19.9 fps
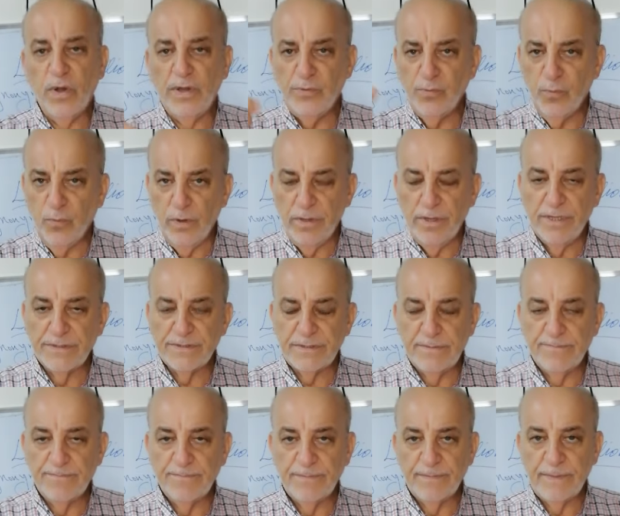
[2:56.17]
one word
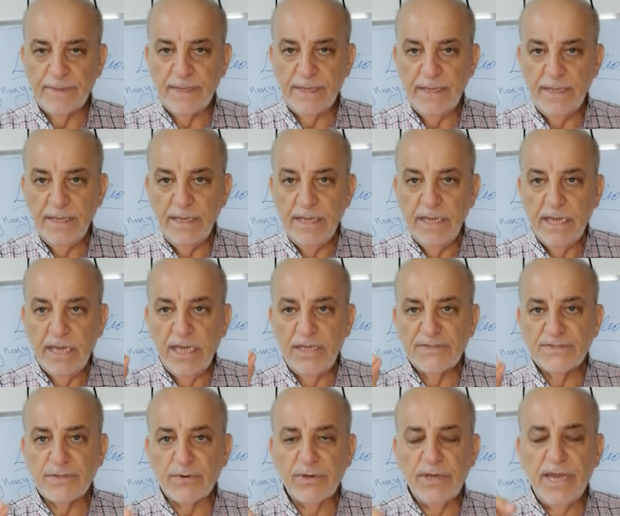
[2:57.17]

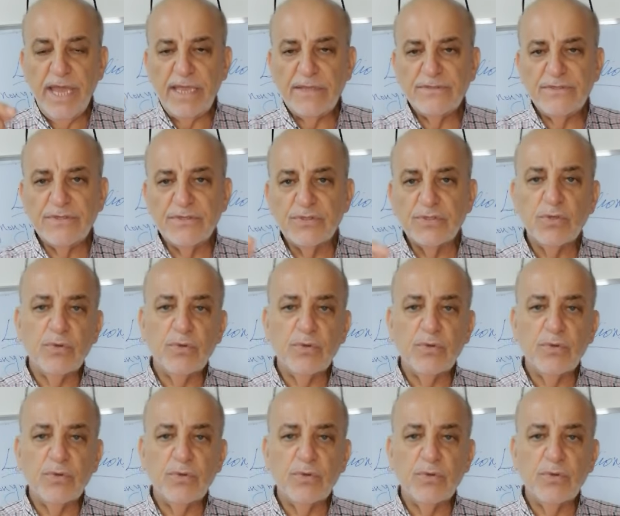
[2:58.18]
is related